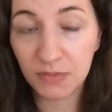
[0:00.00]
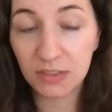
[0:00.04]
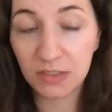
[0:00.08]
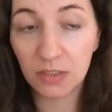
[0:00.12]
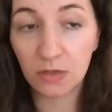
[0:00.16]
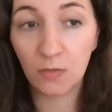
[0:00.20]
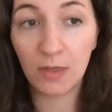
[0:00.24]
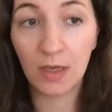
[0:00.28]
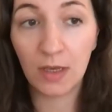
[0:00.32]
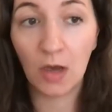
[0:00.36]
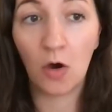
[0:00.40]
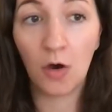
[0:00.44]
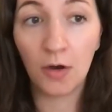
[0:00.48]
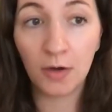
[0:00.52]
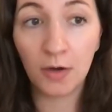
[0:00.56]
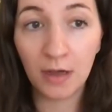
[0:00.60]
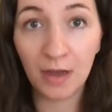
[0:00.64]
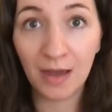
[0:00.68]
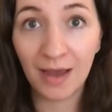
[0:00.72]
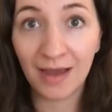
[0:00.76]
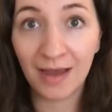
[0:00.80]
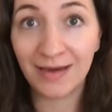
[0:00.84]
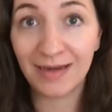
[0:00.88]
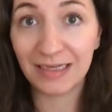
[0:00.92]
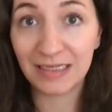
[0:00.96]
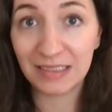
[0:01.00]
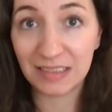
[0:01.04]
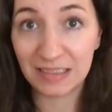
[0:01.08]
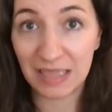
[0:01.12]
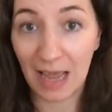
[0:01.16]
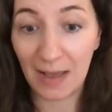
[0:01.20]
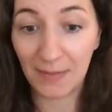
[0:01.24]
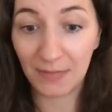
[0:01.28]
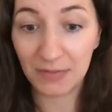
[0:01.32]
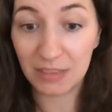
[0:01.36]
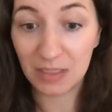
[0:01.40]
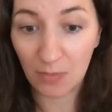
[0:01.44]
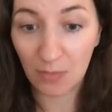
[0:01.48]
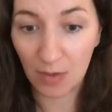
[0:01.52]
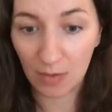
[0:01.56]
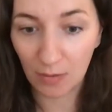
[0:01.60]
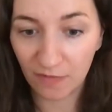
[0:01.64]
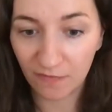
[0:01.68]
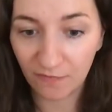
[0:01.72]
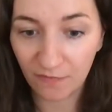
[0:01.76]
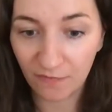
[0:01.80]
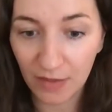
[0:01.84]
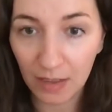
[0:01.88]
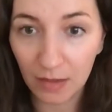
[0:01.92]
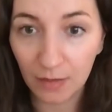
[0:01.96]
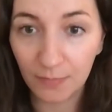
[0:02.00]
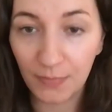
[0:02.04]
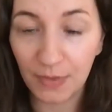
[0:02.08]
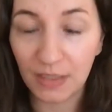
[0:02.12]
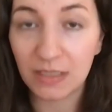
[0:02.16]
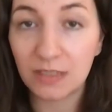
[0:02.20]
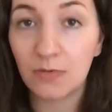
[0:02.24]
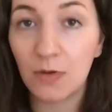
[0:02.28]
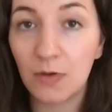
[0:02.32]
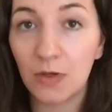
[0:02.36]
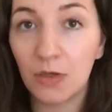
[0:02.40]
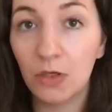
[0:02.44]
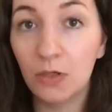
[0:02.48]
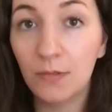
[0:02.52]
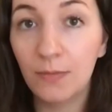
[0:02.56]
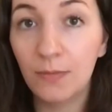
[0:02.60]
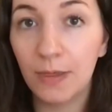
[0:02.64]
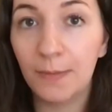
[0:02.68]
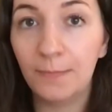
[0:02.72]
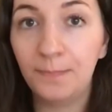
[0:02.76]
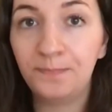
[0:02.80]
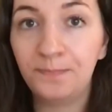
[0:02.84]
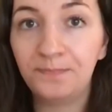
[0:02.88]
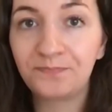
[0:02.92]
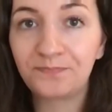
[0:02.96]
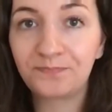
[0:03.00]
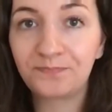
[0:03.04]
So we honor and accept the way we feel because we're human.